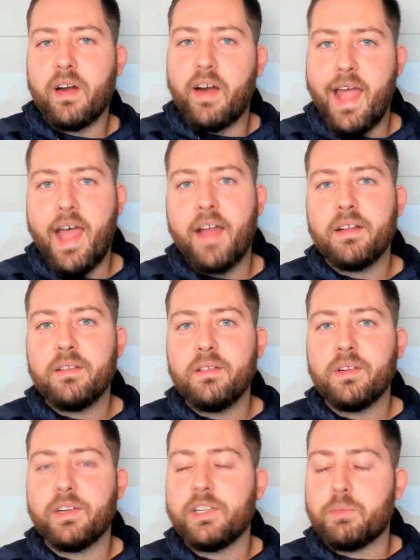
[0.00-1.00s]
adding, or
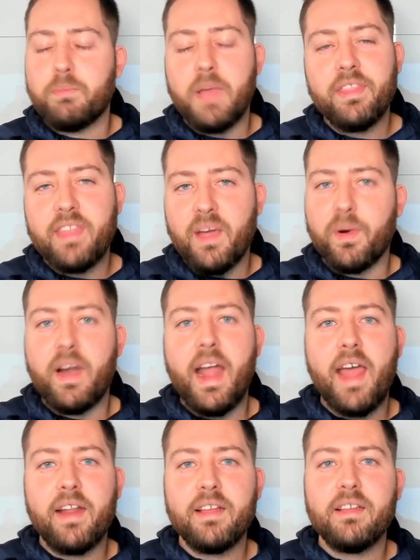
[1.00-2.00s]
each bet that we're
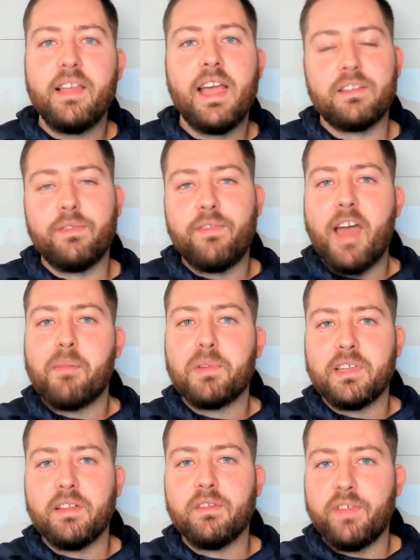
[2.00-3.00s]
adding, has a
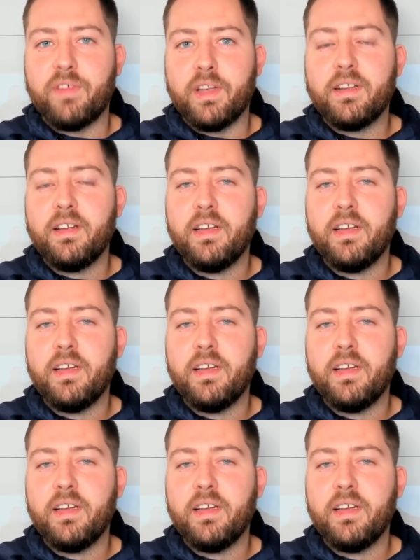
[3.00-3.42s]
5% VIG.